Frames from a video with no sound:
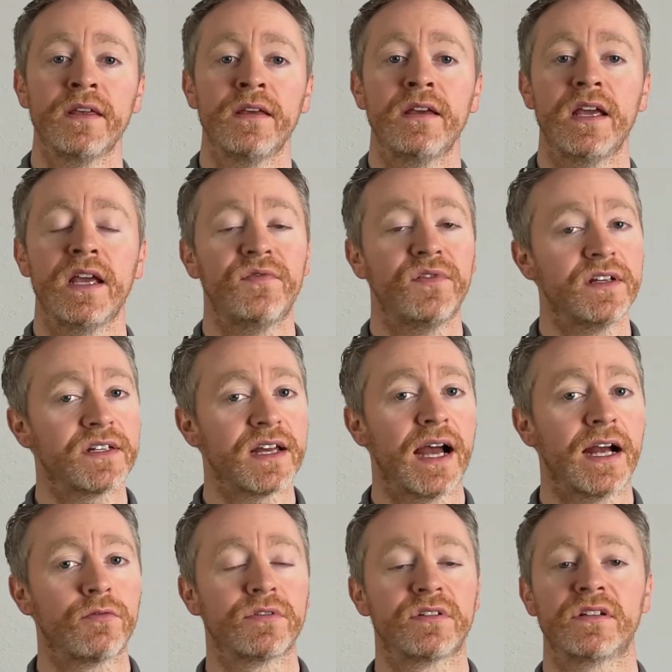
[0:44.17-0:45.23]
If the attack
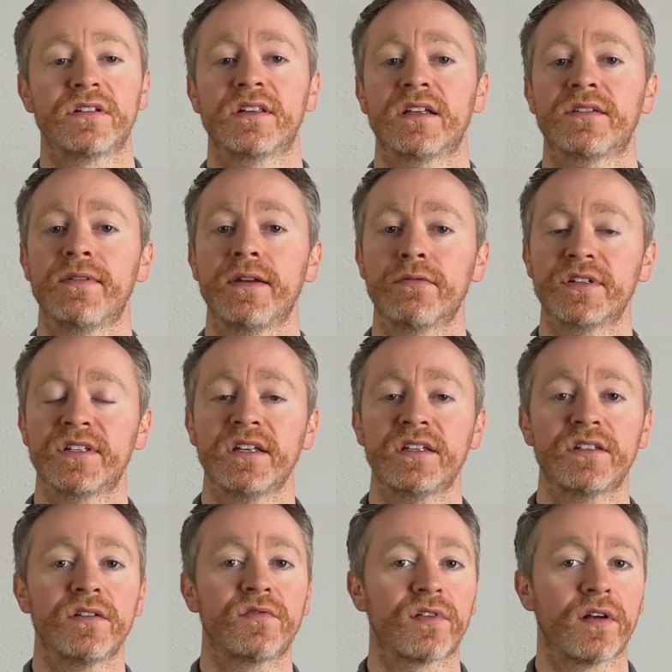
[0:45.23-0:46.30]
was successfully
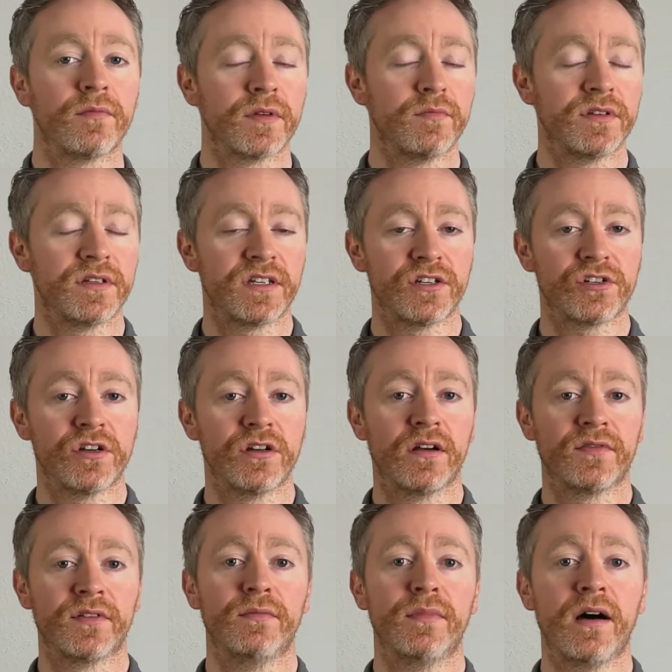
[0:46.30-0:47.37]
resisted from the position of
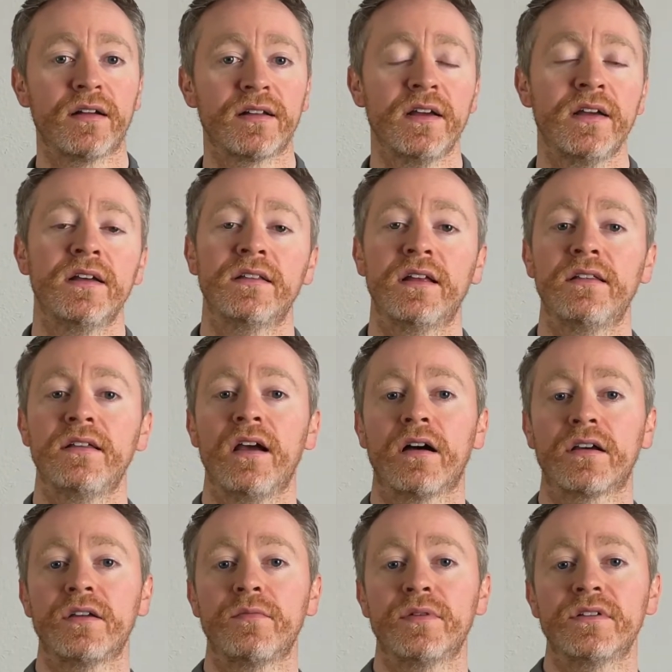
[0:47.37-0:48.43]
the motte, then the
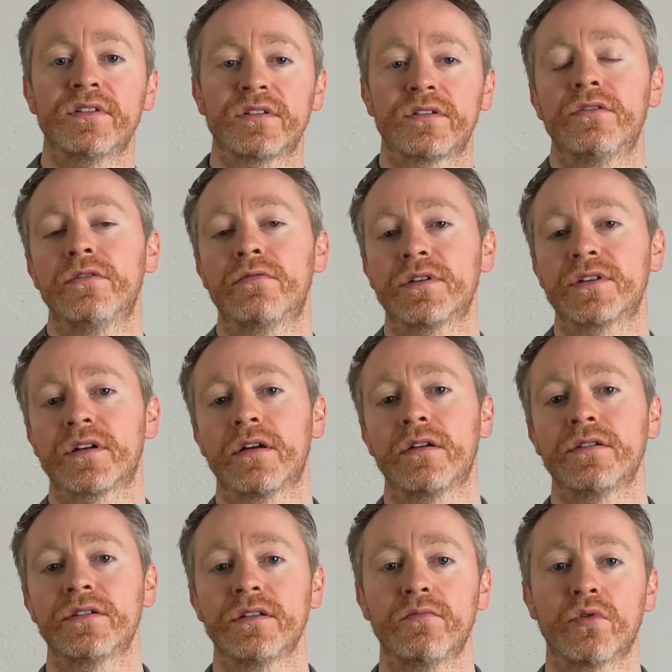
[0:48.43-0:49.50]
occupants could return
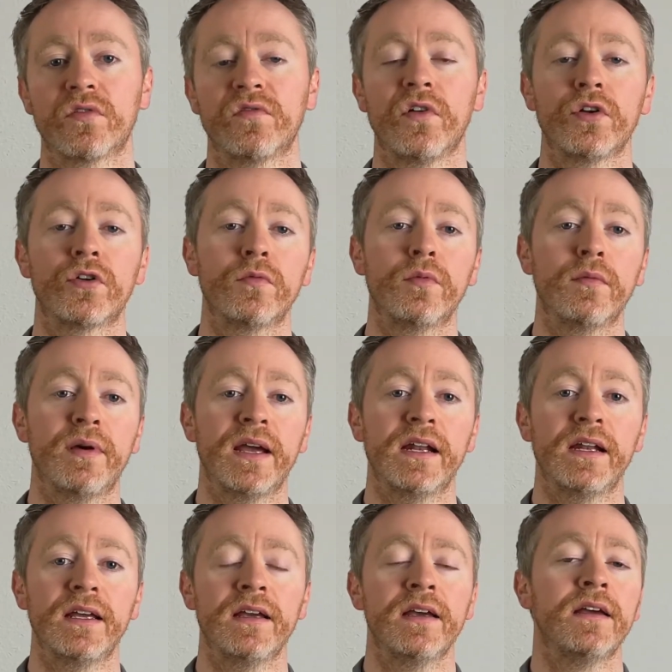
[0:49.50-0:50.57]
to the more vulnerable
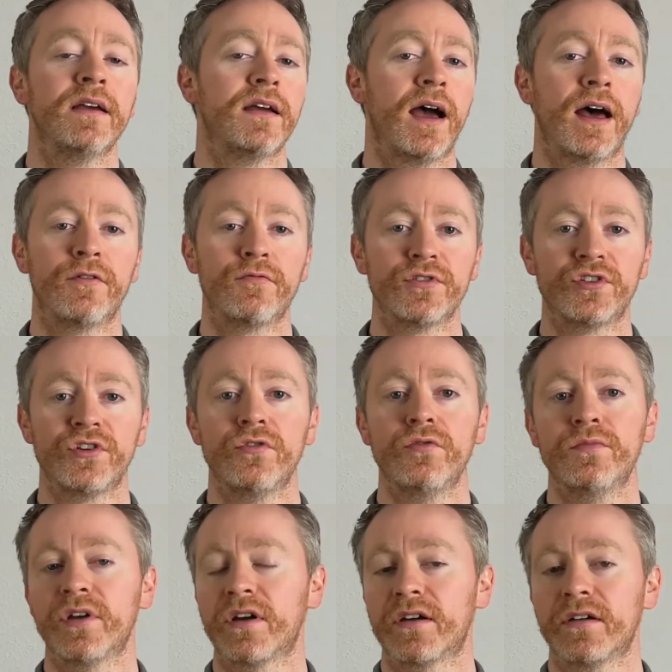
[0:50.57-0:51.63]
bailey and resume
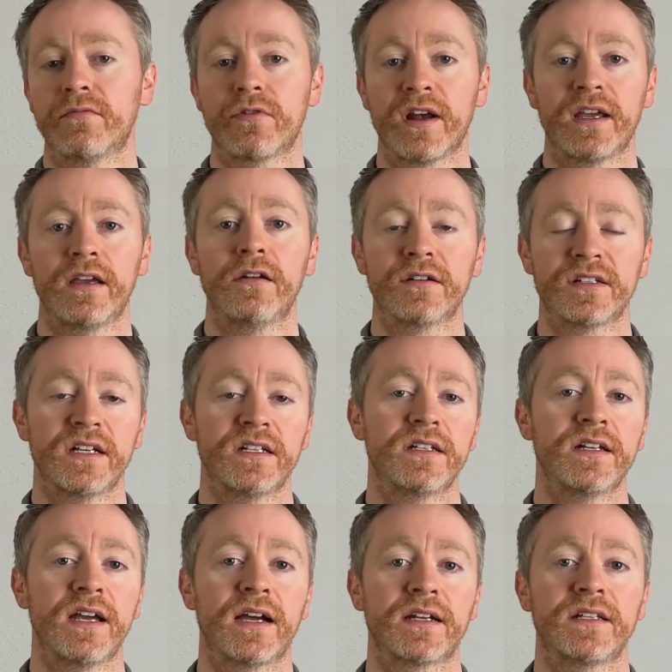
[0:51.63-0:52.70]
their regular day-to-day
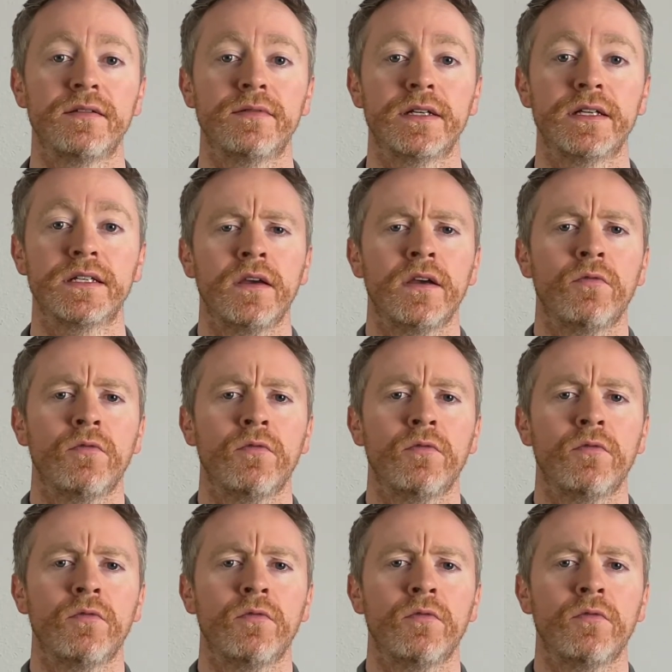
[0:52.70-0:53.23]
activities.